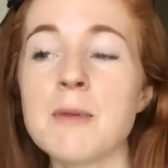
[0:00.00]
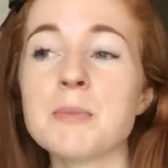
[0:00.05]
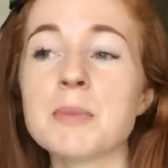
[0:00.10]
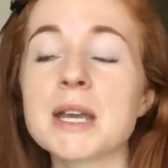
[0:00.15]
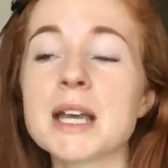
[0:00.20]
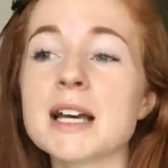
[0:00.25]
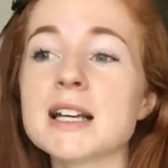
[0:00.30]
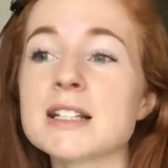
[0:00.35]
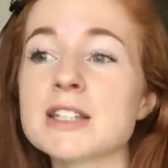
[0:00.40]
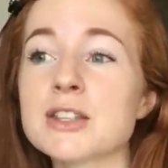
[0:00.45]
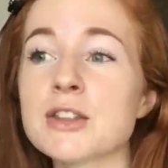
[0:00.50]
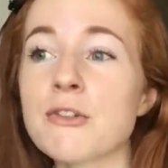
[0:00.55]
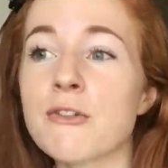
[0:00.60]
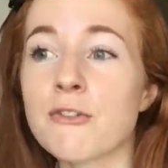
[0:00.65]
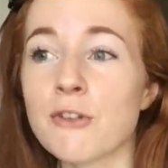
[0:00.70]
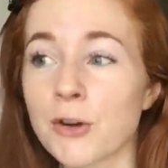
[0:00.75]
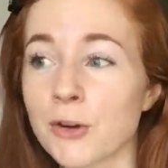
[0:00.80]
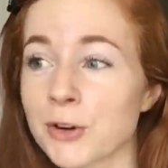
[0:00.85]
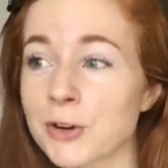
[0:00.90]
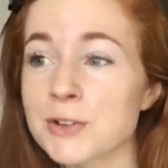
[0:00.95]
Because the
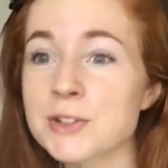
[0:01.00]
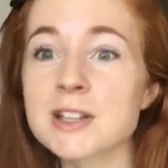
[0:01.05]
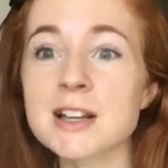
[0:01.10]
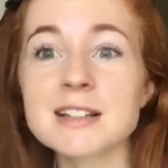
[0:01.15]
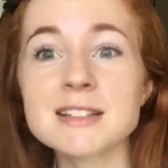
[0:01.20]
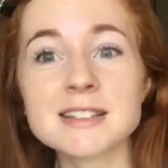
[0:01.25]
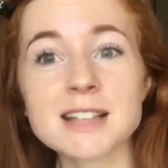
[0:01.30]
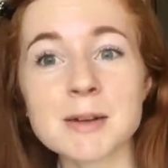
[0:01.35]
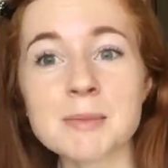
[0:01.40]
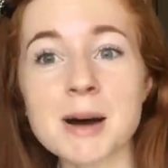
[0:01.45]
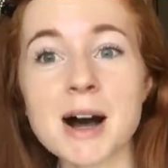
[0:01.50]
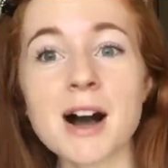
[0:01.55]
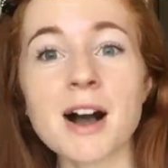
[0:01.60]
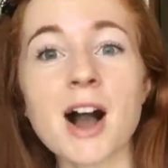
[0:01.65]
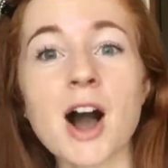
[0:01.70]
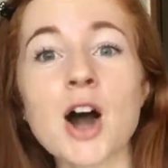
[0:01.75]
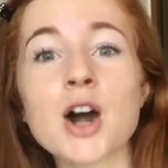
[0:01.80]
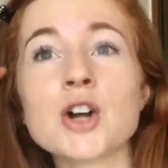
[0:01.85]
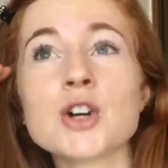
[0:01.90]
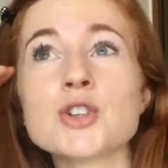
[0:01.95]
photos on
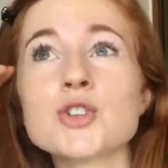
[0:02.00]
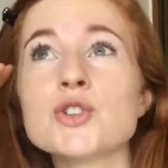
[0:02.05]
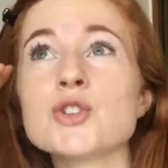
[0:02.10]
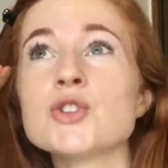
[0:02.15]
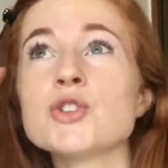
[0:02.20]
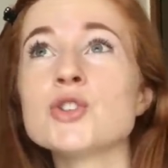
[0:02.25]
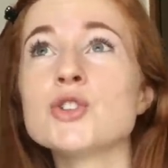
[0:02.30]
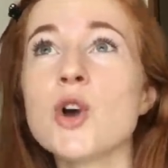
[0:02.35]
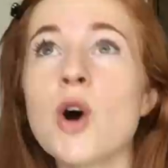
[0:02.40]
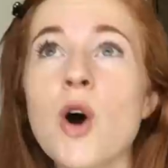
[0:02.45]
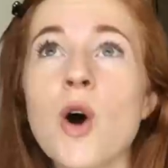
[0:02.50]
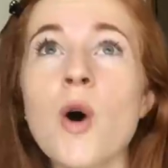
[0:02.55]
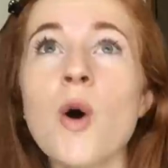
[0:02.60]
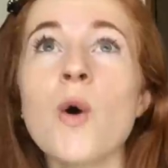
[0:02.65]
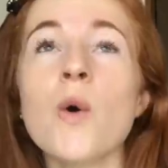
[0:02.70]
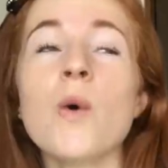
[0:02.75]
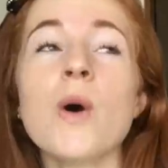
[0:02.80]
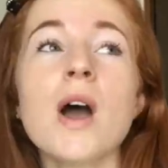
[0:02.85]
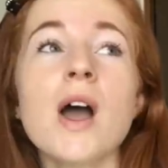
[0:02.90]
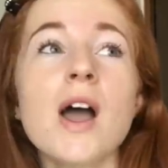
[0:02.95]
Dabang are
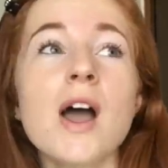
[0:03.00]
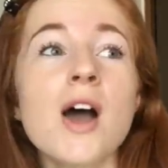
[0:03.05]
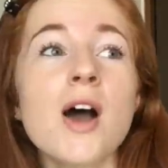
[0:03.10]
so